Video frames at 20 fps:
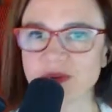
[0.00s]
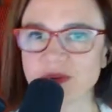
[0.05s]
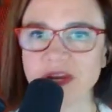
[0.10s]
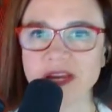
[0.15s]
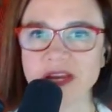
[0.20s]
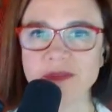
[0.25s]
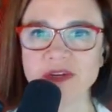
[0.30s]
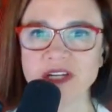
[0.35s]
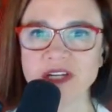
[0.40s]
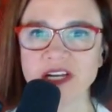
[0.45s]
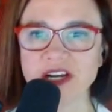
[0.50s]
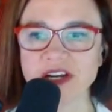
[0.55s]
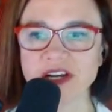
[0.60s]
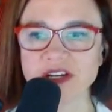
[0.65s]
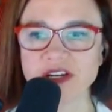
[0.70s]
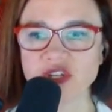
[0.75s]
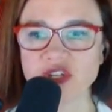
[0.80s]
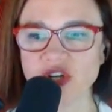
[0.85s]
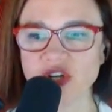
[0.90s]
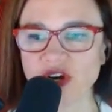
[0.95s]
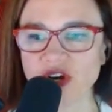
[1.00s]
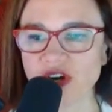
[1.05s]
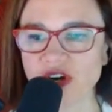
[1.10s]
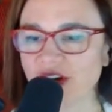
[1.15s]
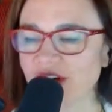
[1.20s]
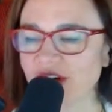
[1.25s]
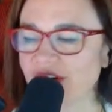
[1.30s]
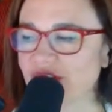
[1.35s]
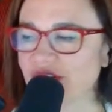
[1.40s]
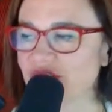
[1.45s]
We'll get him on a gun
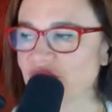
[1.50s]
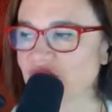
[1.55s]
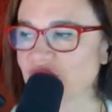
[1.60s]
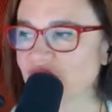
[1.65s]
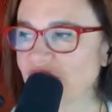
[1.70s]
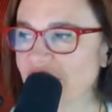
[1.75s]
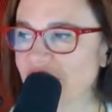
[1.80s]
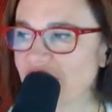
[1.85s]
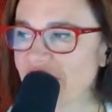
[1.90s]
charge.